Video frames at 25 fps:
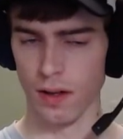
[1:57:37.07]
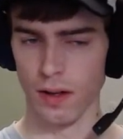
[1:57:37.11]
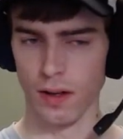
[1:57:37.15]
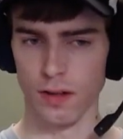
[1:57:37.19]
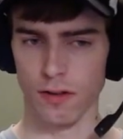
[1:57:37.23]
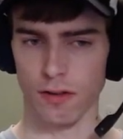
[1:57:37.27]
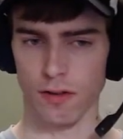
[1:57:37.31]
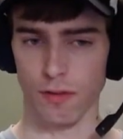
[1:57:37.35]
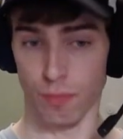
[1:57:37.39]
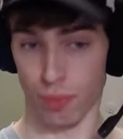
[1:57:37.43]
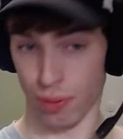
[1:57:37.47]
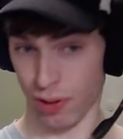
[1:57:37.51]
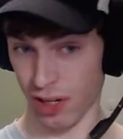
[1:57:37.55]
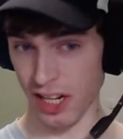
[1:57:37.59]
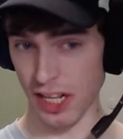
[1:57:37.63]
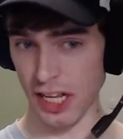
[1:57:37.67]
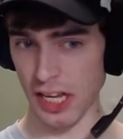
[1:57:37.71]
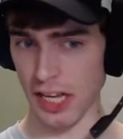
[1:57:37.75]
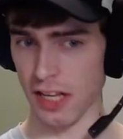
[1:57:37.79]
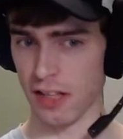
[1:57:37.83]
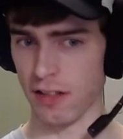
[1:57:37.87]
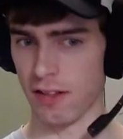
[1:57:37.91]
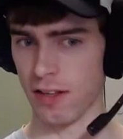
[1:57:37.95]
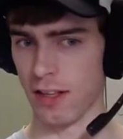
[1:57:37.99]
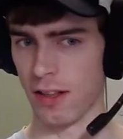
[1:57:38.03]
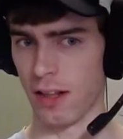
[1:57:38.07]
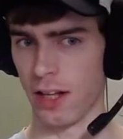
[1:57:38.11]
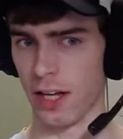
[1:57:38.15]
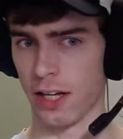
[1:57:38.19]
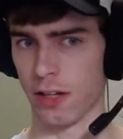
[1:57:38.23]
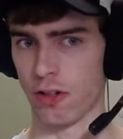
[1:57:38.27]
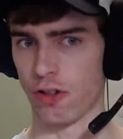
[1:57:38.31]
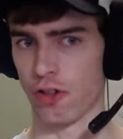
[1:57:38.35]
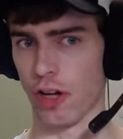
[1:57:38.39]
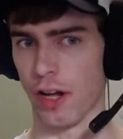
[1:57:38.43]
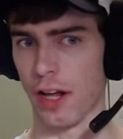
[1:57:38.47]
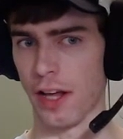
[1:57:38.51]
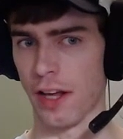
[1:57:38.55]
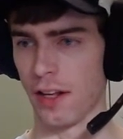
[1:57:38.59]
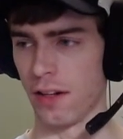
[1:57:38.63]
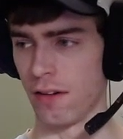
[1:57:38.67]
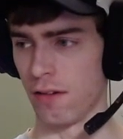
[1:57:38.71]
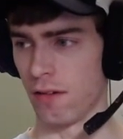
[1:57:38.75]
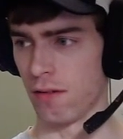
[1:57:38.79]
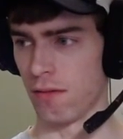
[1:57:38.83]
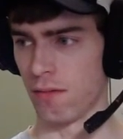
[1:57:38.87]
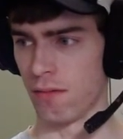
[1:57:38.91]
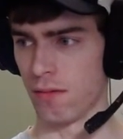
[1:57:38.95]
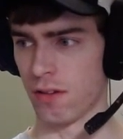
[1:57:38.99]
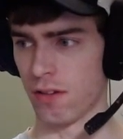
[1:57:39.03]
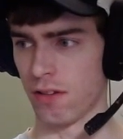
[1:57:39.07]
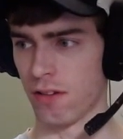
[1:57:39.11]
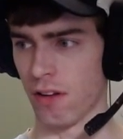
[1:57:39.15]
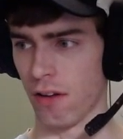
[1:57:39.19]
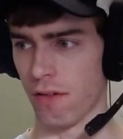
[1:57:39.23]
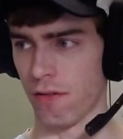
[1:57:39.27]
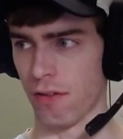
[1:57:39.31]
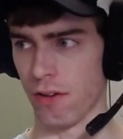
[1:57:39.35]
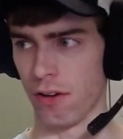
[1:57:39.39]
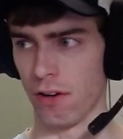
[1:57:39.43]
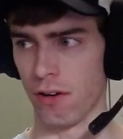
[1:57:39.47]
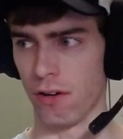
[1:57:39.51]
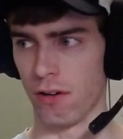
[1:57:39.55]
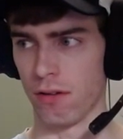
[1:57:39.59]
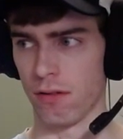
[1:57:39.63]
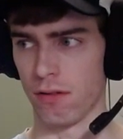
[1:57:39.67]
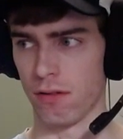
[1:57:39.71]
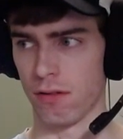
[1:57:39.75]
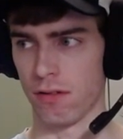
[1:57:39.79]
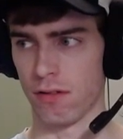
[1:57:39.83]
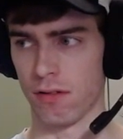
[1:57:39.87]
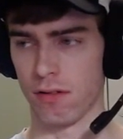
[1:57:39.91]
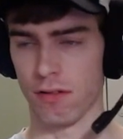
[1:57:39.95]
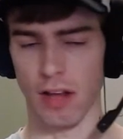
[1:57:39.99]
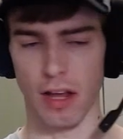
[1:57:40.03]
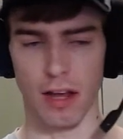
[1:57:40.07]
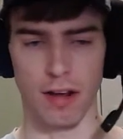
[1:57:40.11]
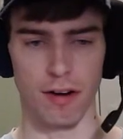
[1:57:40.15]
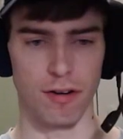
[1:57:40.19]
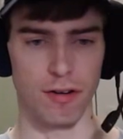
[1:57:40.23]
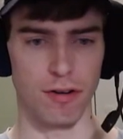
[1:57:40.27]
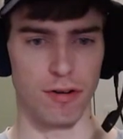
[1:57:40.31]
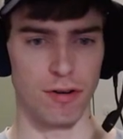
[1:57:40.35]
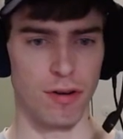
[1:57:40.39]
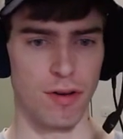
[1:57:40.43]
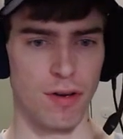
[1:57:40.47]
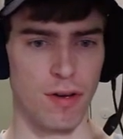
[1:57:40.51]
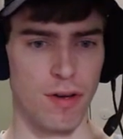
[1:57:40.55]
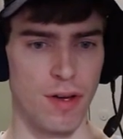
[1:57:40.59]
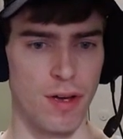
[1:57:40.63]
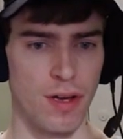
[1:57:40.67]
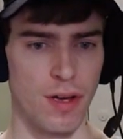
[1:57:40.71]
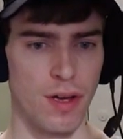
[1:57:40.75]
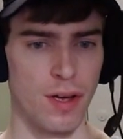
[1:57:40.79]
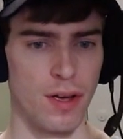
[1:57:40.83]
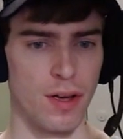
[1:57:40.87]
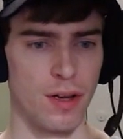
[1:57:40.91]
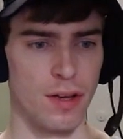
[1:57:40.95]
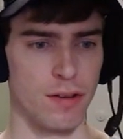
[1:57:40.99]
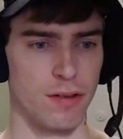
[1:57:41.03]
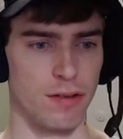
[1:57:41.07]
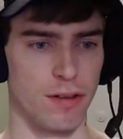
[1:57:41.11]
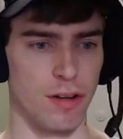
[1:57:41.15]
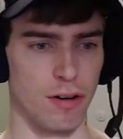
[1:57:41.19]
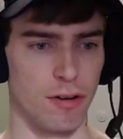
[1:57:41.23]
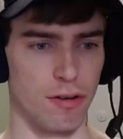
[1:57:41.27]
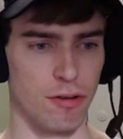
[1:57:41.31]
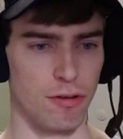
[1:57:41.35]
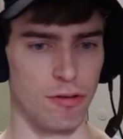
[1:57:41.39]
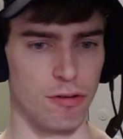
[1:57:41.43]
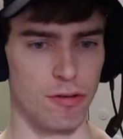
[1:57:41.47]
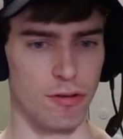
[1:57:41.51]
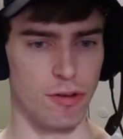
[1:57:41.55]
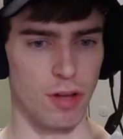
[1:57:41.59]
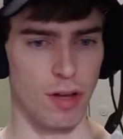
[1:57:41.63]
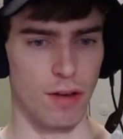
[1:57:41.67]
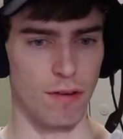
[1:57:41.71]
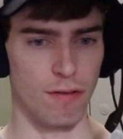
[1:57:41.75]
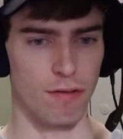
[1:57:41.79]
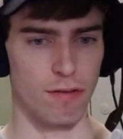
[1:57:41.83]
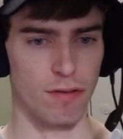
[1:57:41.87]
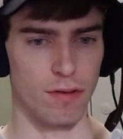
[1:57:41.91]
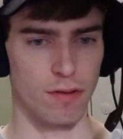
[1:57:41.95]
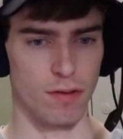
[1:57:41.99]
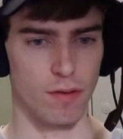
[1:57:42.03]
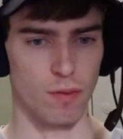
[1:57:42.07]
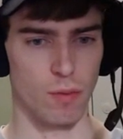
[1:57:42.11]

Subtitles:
Some pretty easy like chain stuff here, standard stuff.